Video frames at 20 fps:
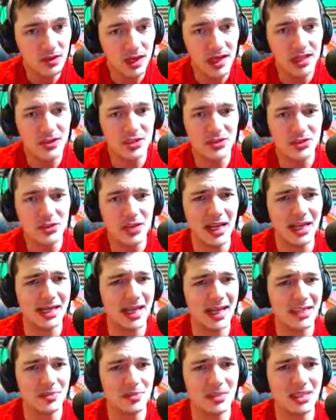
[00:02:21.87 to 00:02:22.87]
and just do that
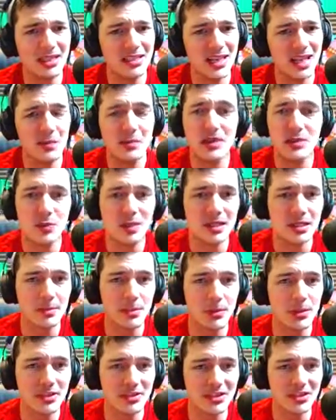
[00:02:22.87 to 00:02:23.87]
last bit of damage with the
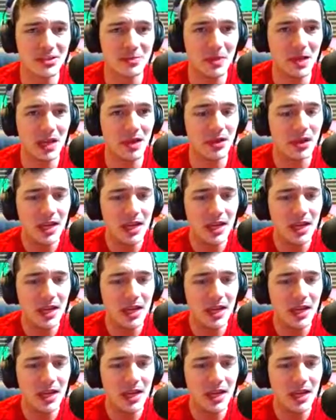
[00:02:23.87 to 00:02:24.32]
poison spell.